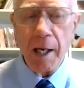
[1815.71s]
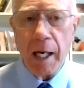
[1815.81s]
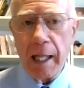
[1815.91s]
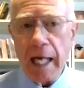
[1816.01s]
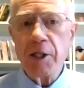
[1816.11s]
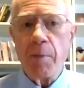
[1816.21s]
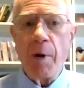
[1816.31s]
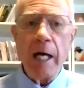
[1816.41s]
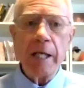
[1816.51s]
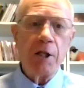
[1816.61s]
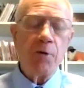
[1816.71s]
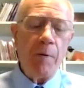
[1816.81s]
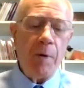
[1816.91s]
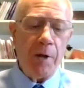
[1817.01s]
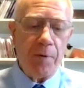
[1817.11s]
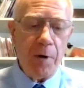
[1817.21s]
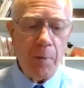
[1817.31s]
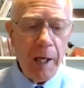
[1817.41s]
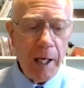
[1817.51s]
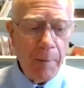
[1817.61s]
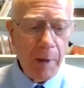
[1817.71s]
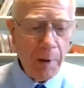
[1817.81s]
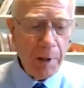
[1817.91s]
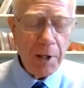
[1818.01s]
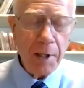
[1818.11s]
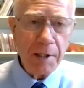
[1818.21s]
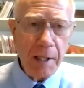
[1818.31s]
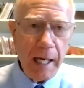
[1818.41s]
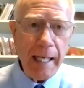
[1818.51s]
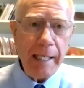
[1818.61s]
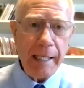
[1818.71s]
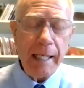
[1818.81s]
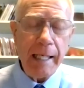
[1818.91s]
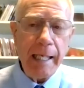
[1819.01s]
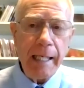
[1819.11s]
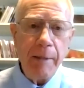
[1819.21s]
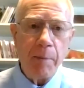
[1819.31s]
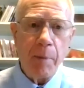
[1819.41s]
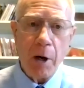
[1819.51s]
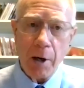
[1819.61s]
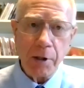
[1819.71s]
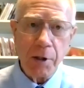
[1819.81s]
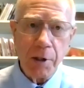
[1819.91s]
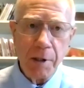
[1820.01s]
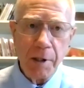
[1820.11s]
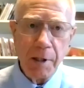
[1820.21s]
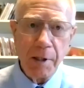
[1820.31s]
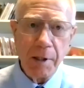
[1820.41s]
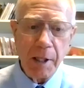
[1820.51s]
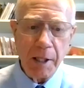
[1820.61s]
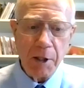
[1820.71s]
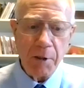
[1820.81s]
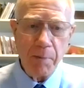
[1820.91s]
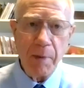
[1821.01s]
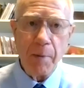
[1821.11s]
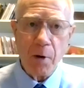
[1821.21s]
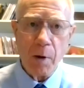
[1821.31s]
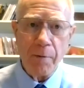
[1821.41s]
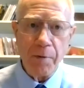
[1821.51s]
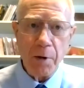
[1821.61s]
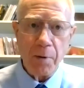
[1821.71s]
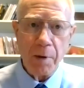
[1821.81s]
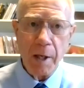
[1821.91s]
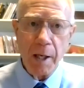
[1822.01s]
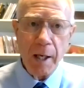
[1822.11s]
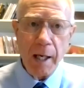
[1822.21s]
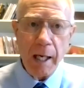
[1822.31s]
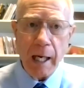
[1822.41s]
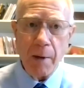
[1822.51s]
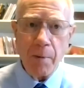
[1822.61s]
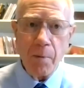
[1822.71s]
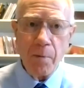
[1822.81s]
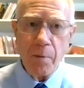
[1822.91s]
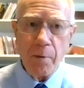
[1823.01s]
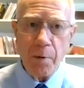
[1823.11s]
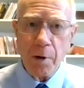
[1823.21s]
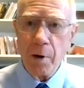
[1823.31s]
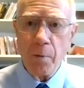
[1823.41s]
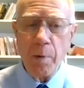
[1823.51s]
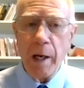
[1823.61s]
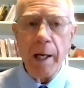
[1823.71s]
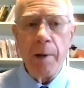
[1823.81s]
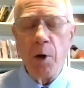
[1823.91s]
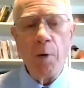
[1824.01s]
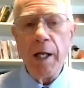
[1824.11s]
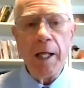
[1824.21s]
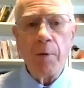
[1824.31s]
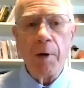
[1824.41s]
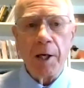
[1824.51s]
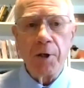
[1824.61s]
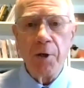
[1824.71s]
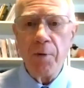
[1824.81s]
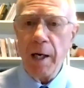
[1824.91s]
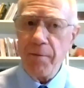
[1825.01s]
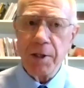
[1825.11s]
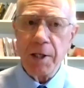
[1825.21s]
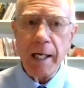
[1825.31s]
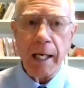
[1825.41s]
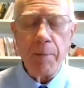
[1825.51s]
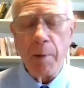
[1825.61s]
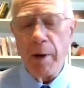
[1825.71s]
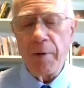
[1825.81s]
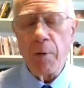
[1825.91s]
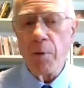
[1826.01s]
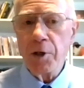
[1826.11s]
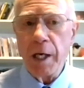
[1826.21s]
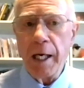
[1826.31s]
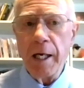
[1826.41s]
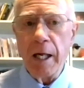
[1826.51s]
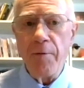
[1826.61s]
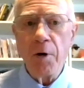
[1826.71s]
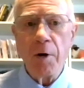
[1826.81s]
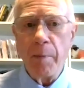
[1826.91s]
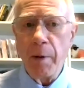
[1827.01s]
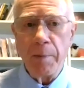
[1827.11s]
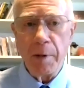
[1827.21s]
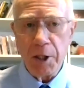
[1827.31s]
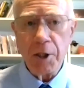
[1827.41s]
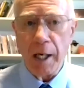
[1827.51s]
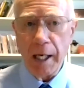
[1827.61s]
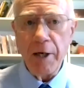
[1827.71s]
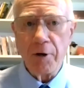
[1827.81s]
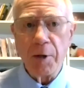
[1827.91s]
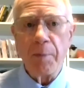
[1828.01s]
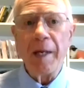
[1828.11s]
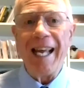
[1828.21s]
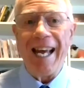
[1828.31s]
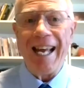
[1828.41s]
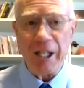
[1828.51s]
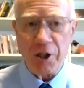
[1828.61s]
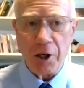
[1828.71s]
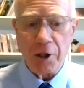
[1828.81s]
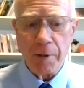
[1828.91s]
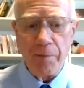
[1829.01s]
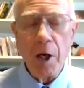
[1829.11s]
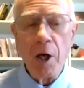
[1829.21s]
And that's the process we went through. We came up with 18 parts to this biblical worldview. And if you're going to do anything with us, you have to sign that. As a matter of fact, we're saying if you're going to be in position leadership in any church,